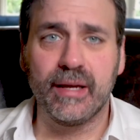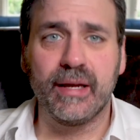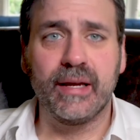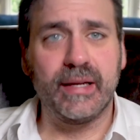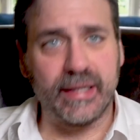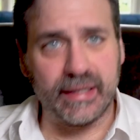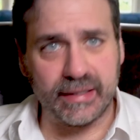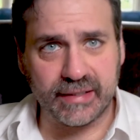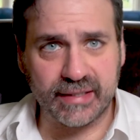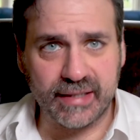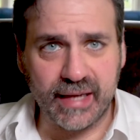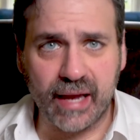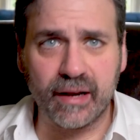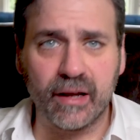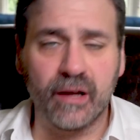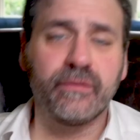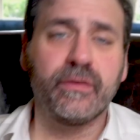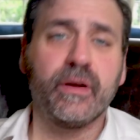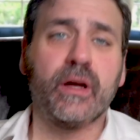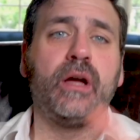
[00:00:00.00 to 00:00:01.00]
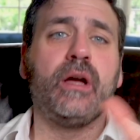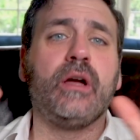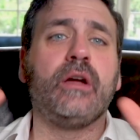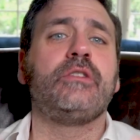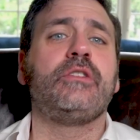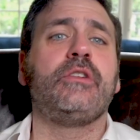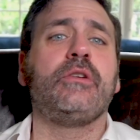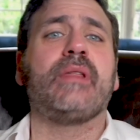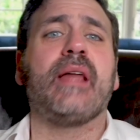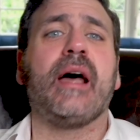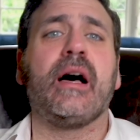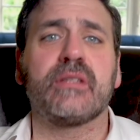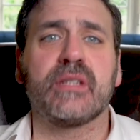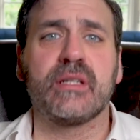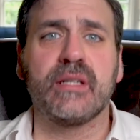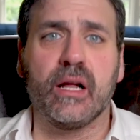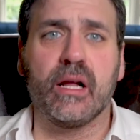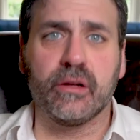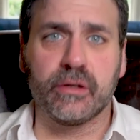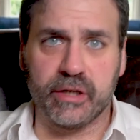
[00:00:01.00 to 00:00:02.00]
Instead of $2,000
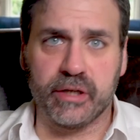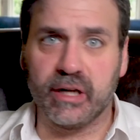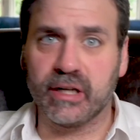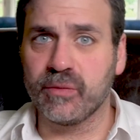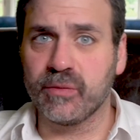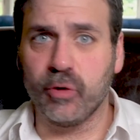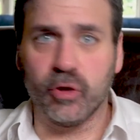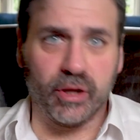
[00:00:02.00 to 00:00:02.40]
deductible